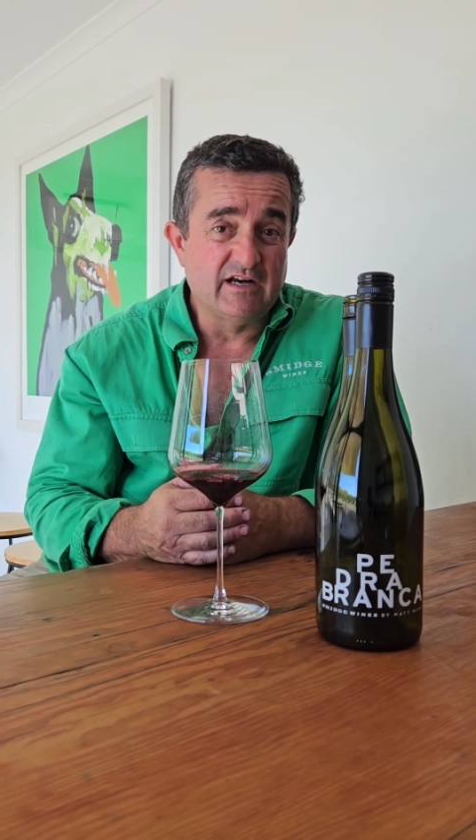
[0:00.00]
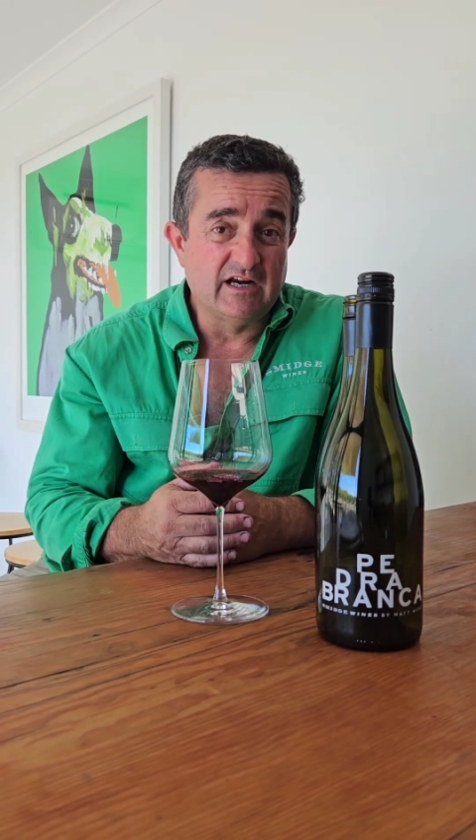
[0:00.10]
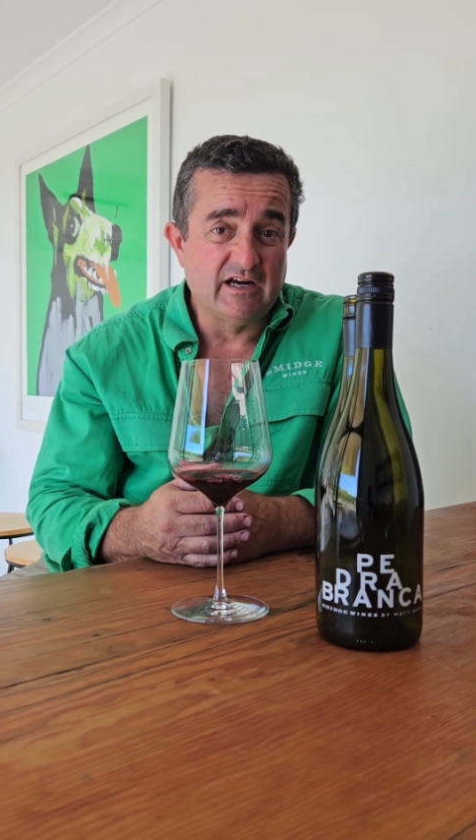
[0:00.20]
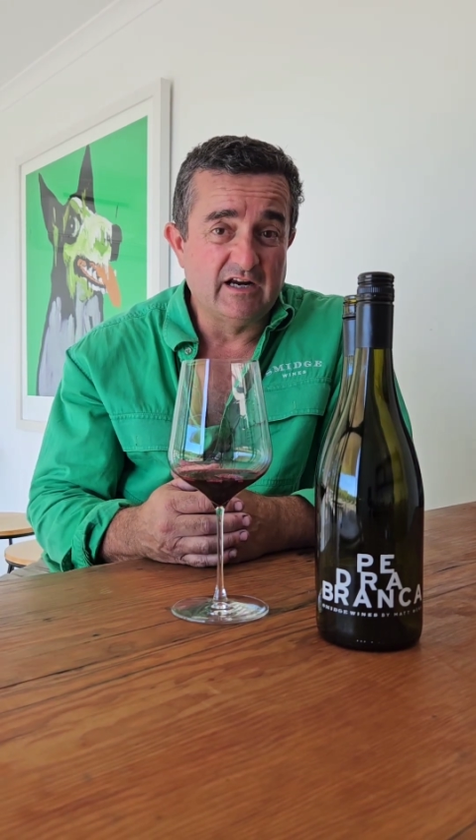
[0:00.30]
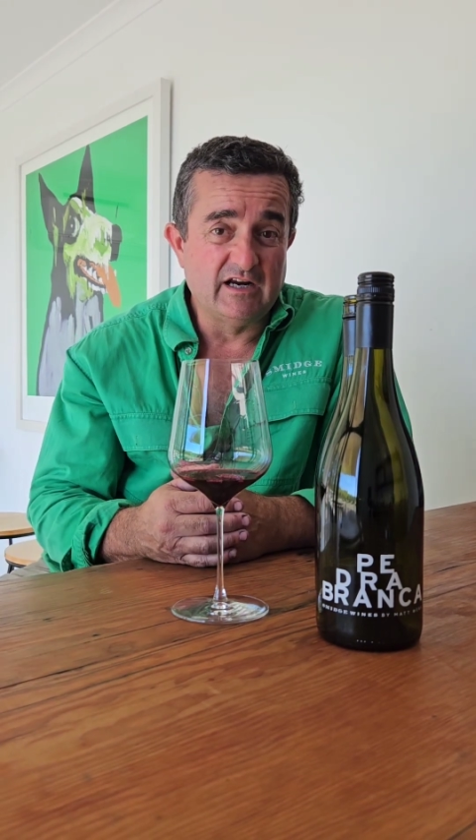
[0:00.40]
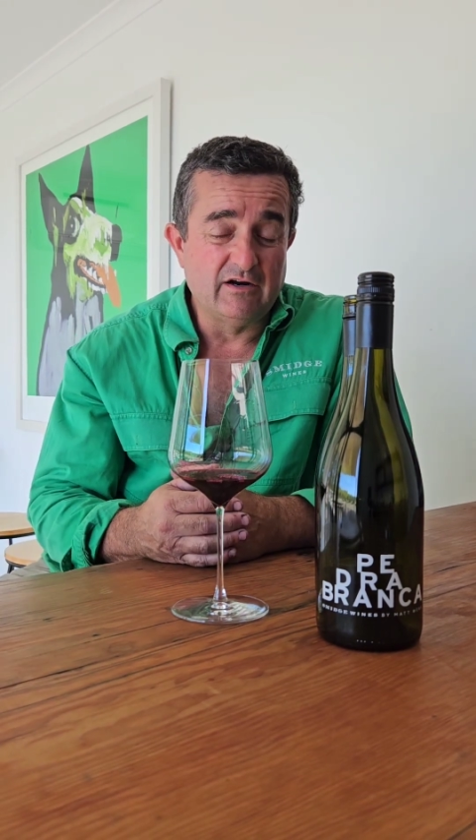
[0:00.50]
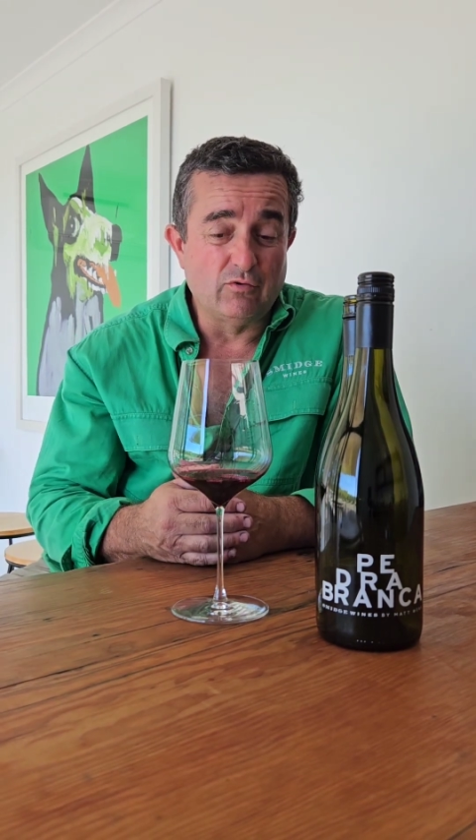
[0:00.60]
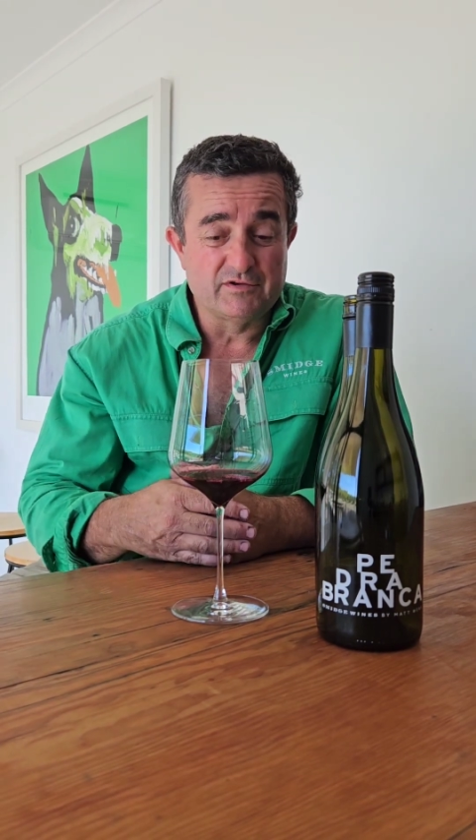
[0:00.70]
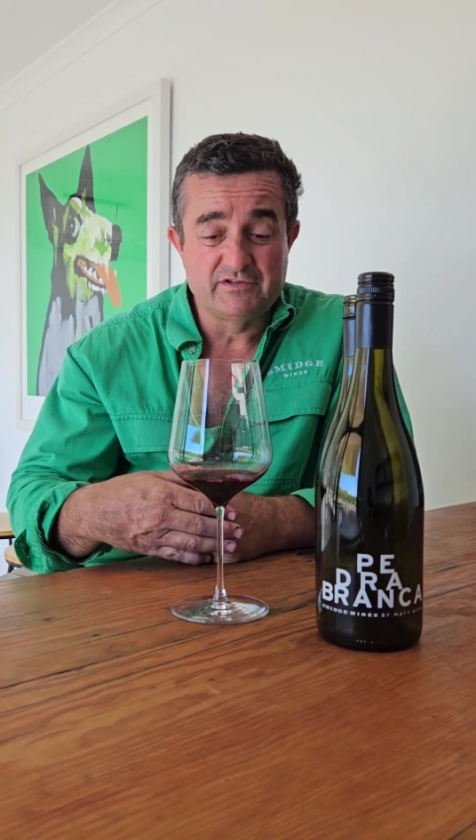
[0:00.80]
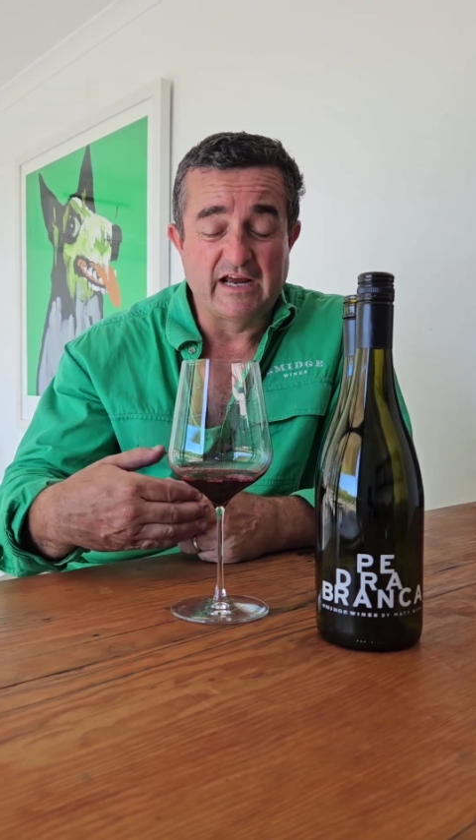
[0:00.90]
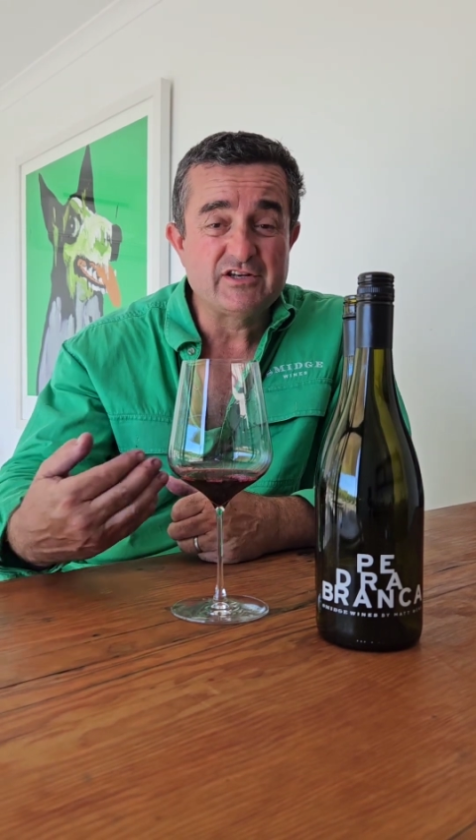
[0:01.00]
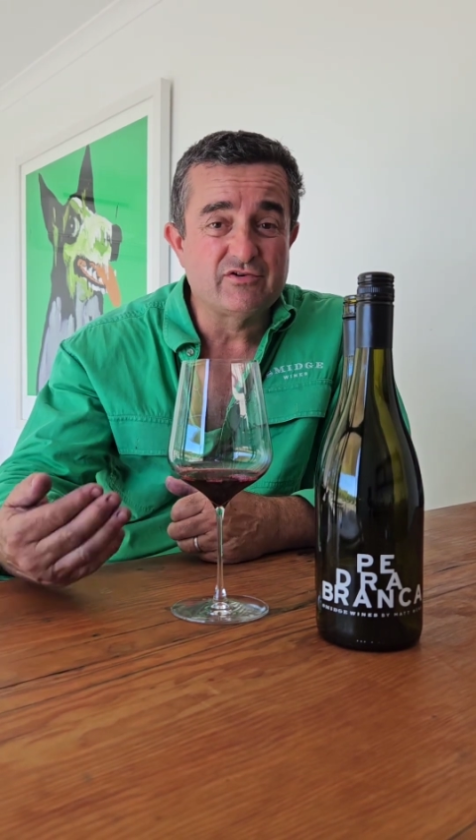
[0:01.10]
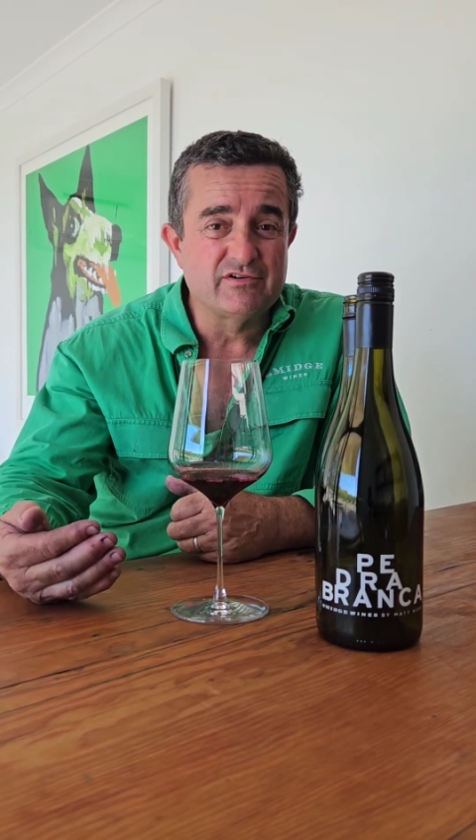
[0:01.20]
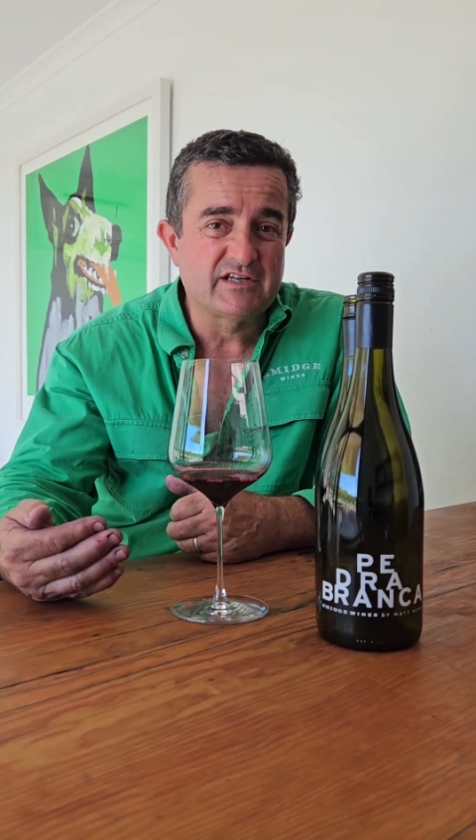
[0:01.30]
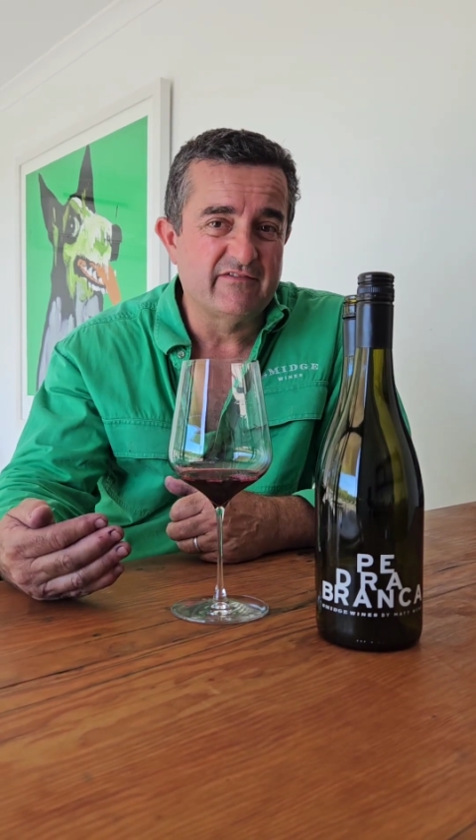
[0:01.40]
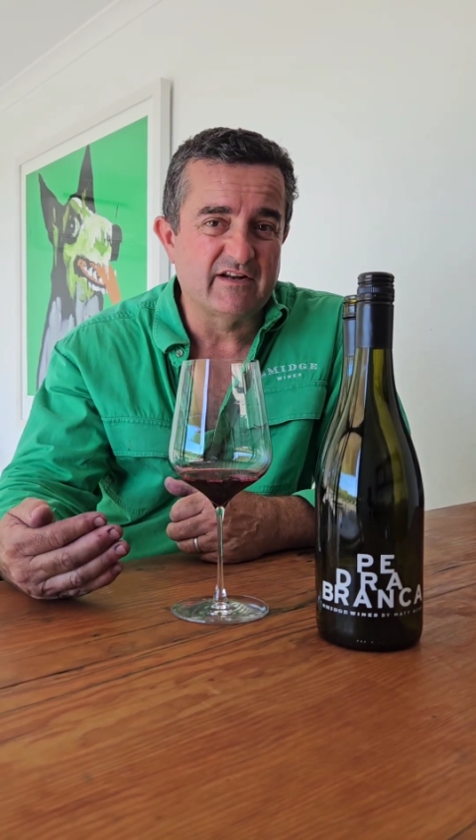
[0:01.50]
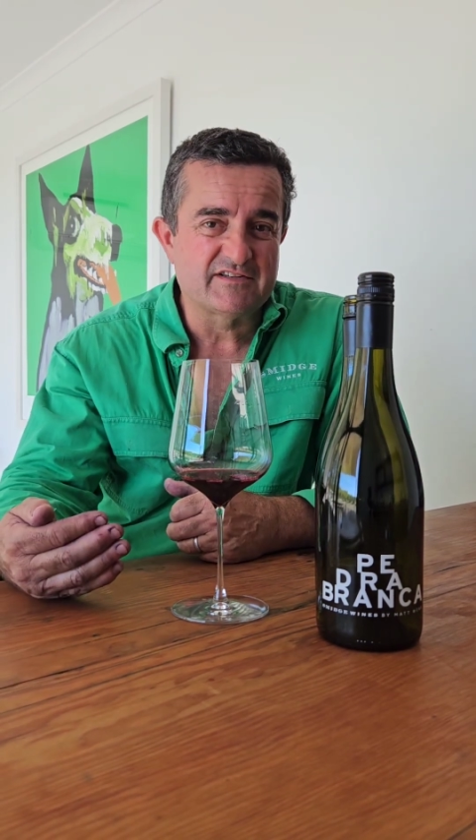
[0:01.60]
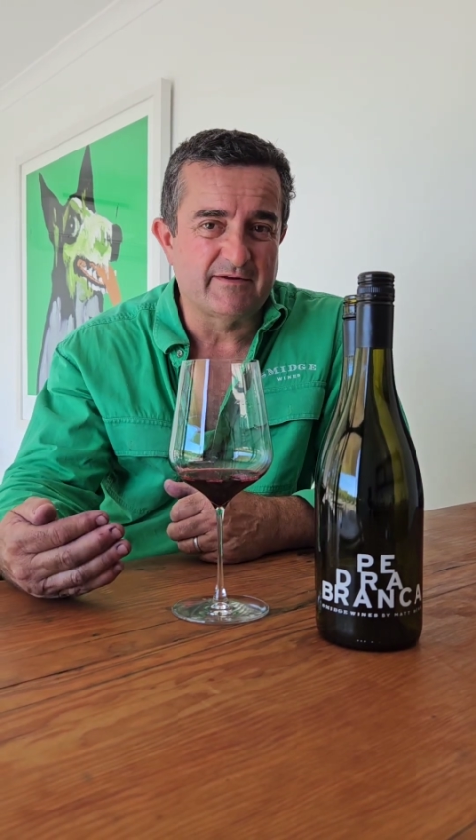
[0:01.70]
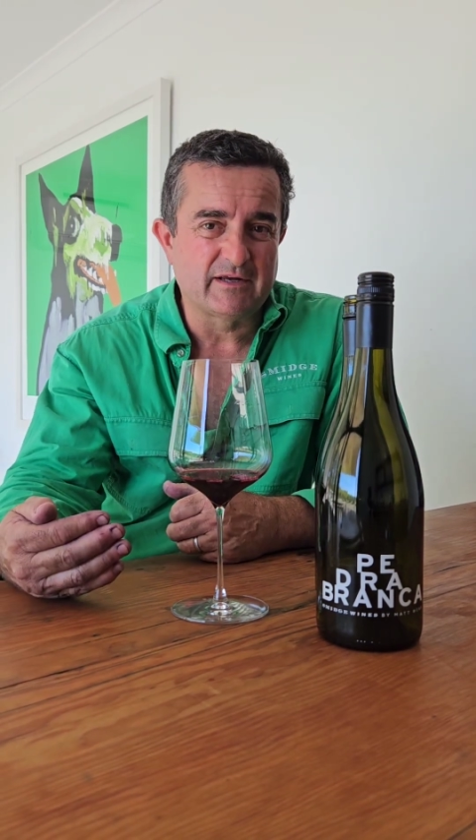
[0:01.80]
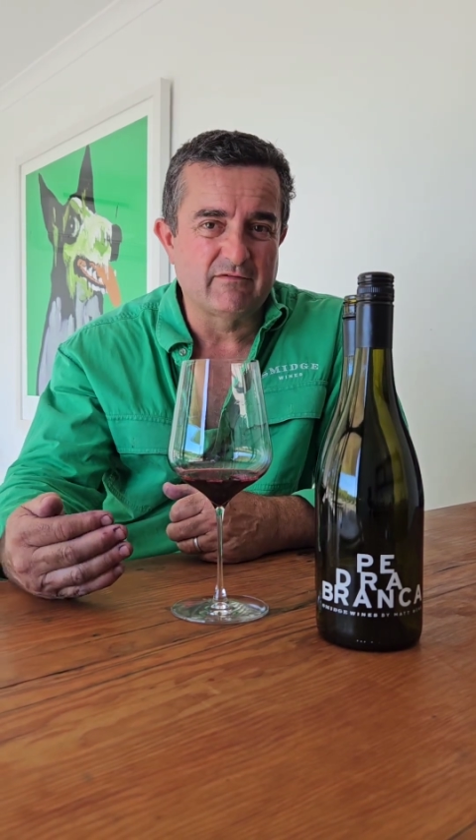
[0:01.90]
or nature has given
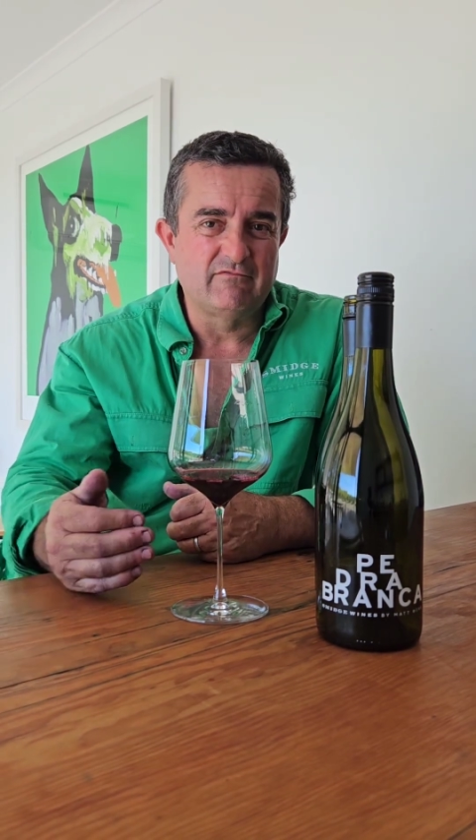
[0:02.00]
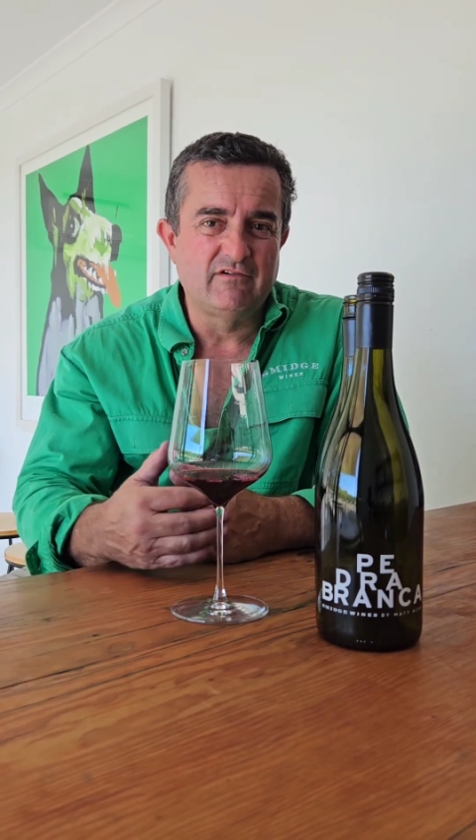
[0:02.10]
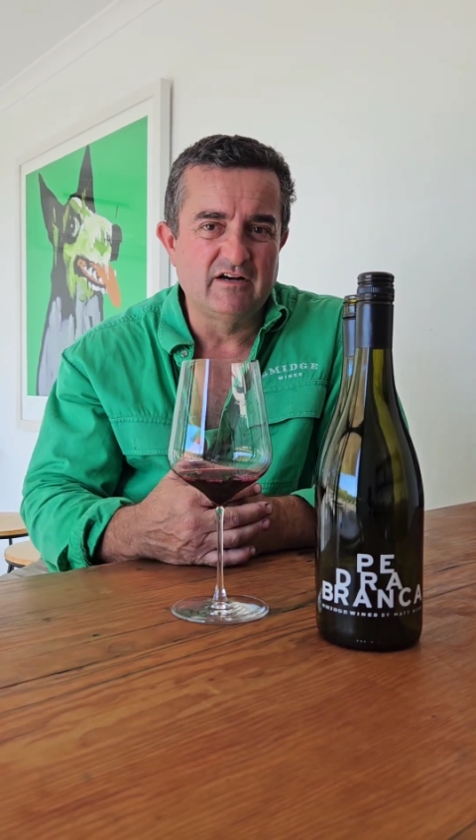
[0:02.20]
us something